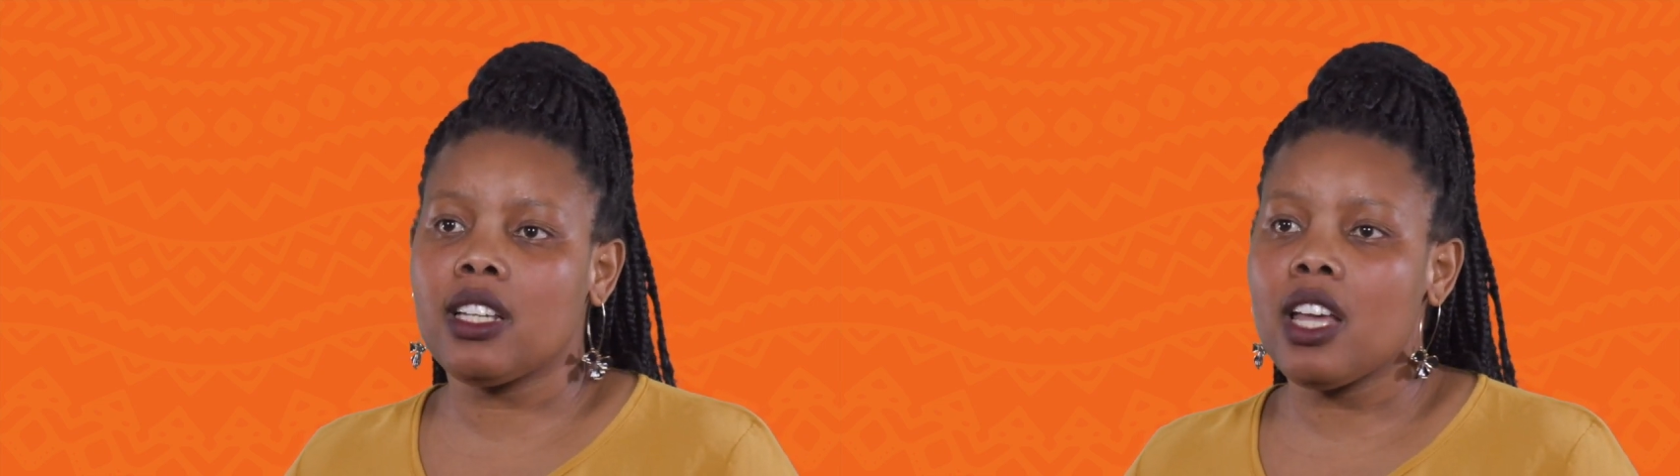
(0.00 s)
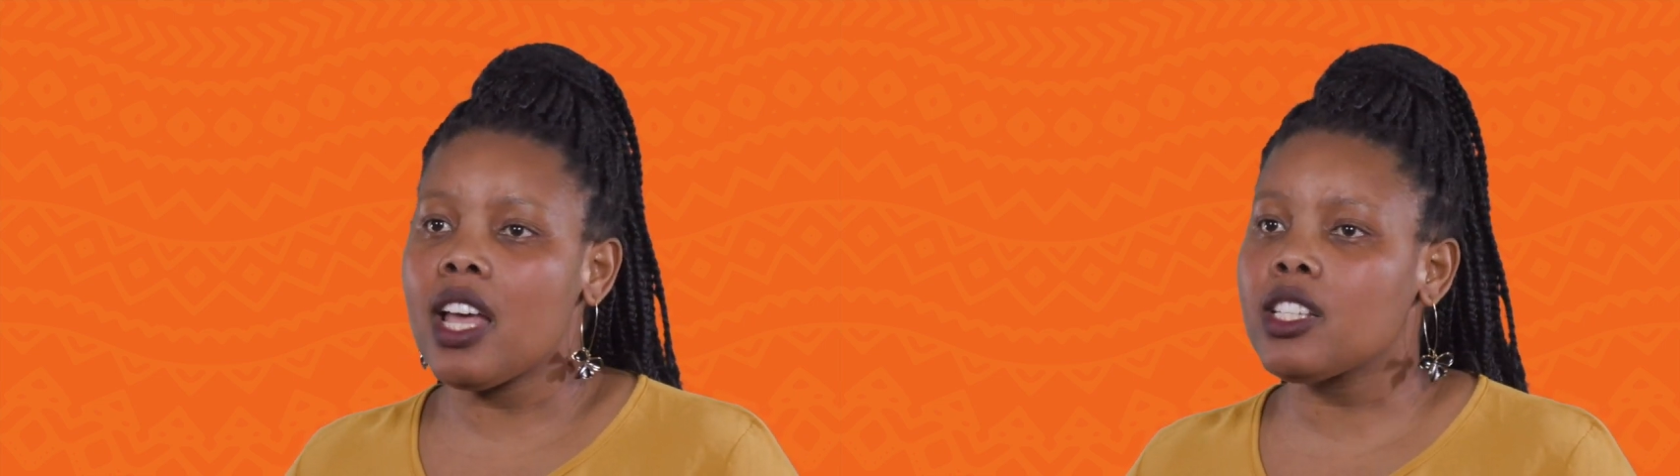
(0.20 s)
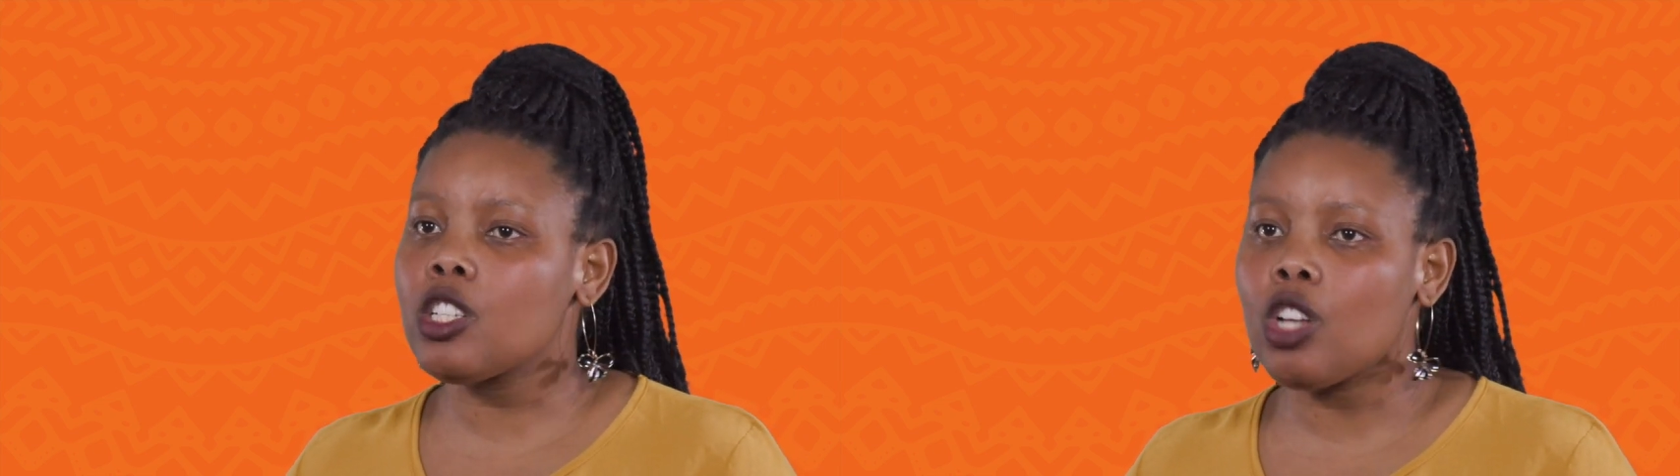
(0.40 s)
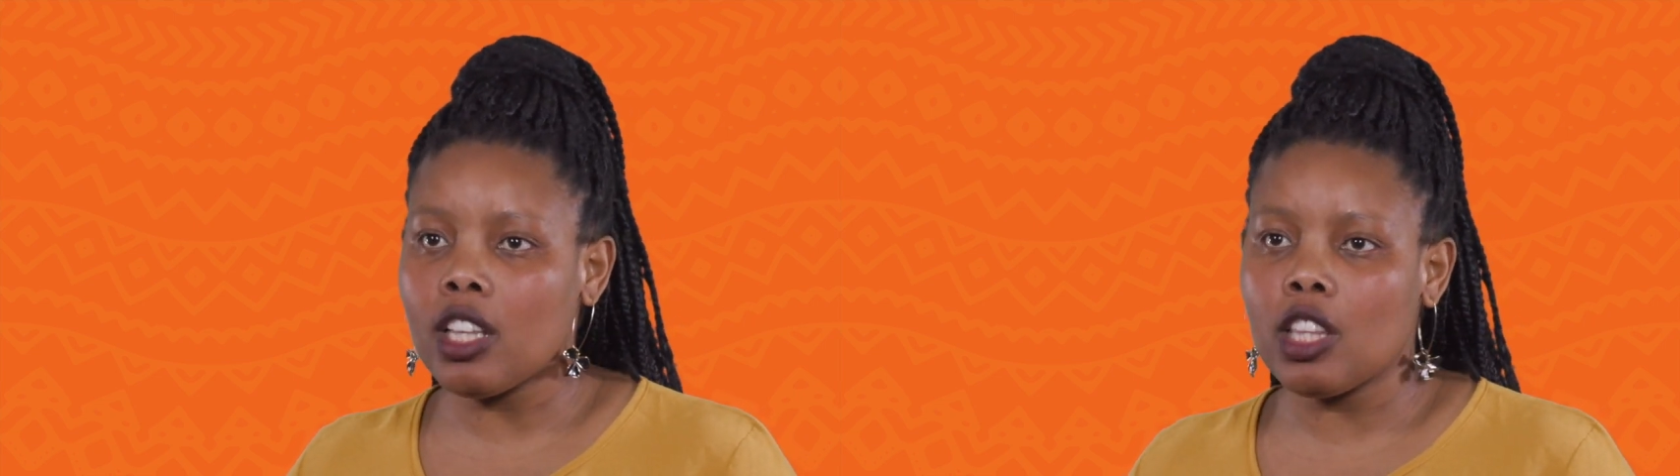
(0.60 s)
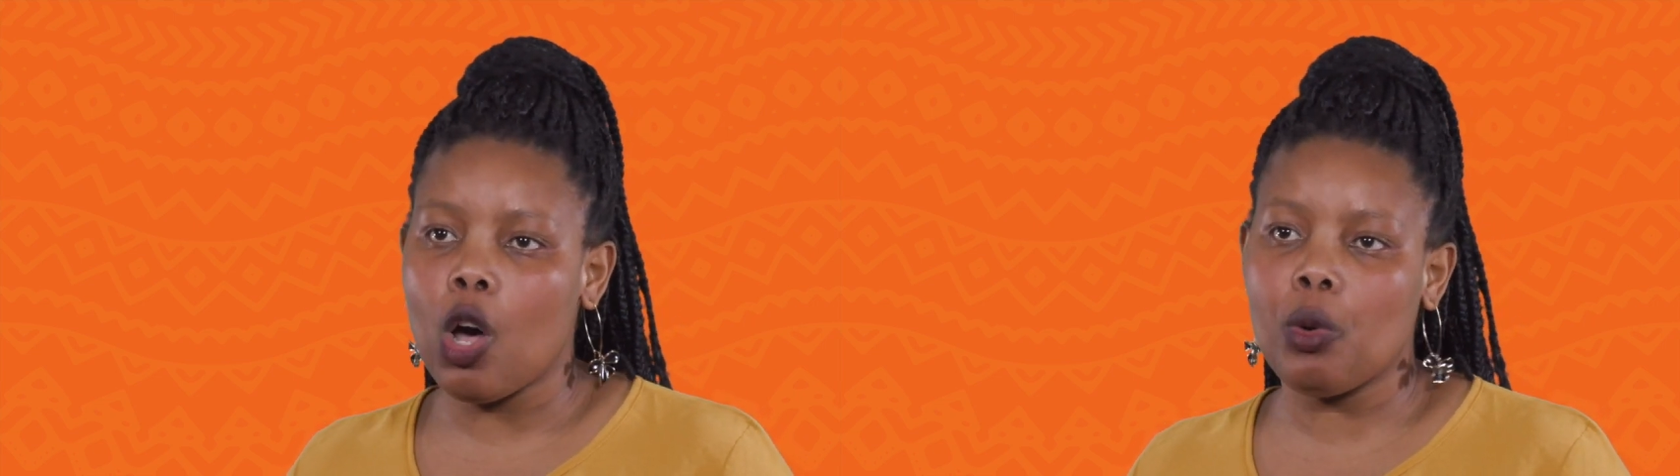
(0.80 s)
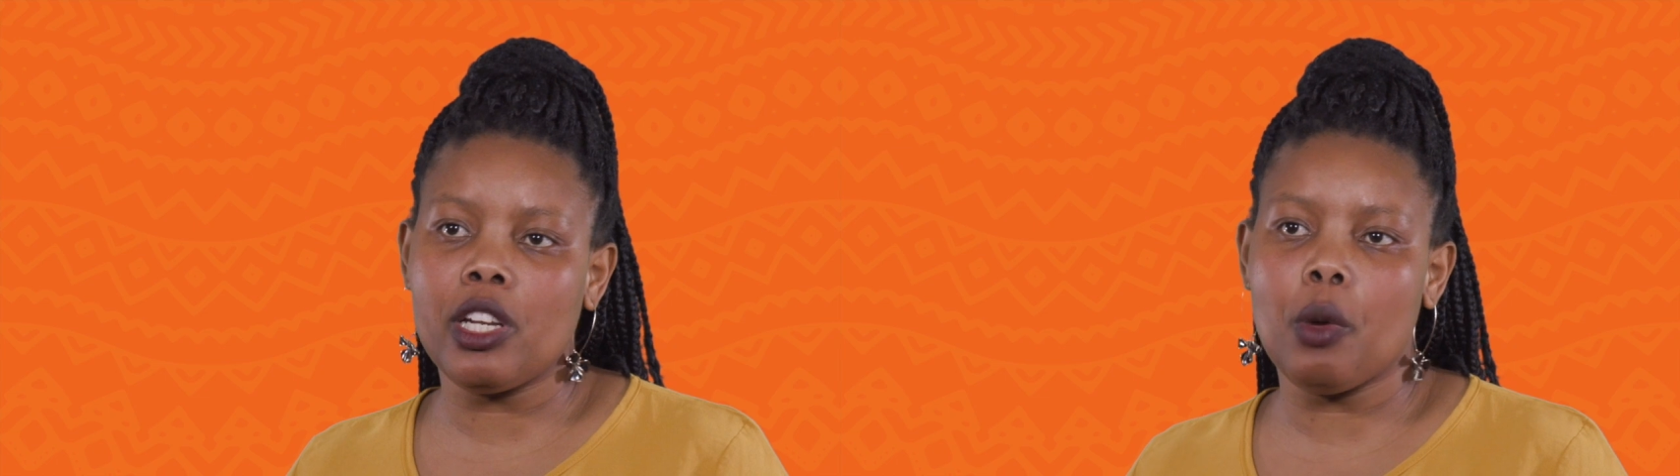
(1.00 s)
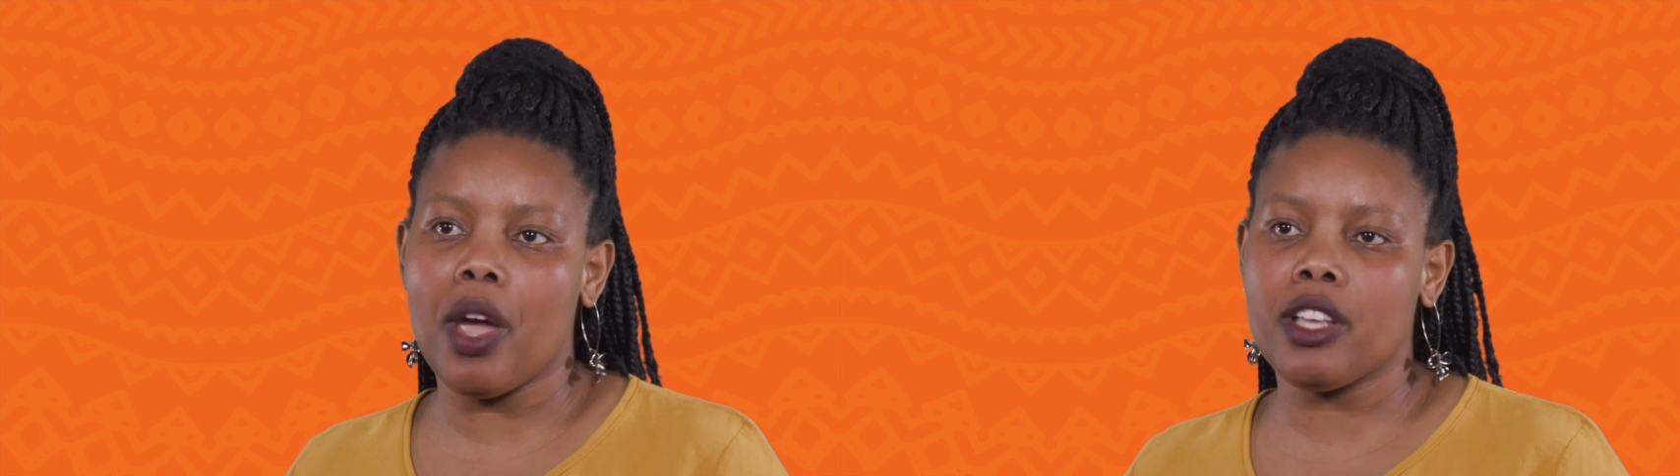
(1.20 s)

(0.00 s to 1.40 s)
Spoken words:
is not the only way a